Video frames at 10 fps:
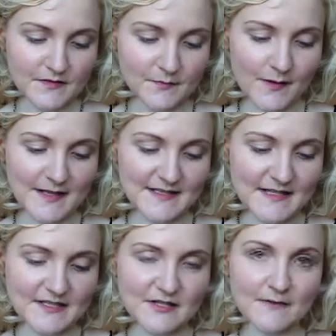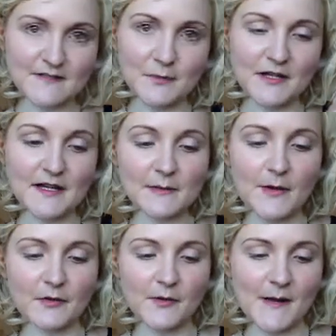So what I tend to do is put a little
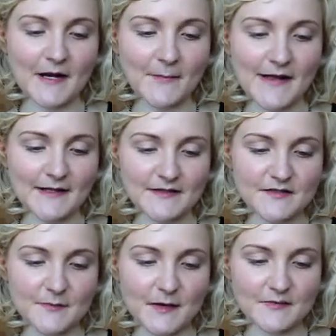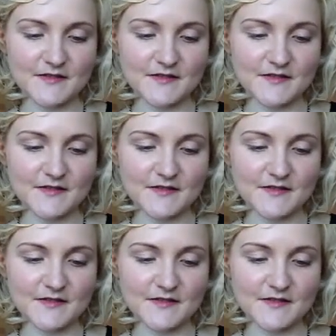bit on the back of my hand as well.